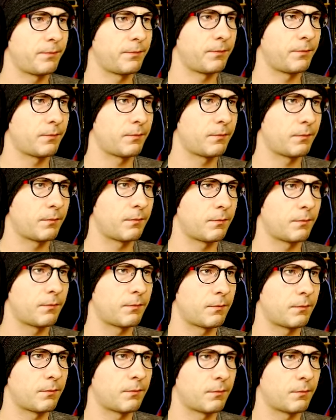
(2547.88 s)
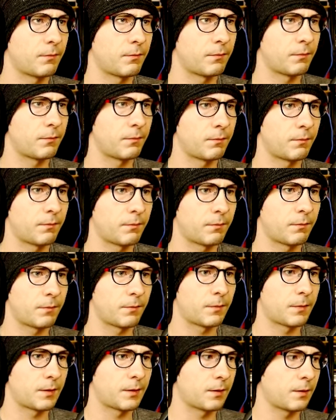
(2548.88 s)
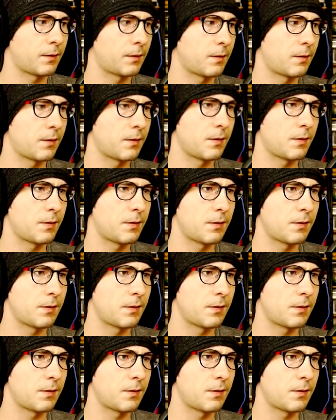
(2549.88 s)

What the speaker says: (no one is talking)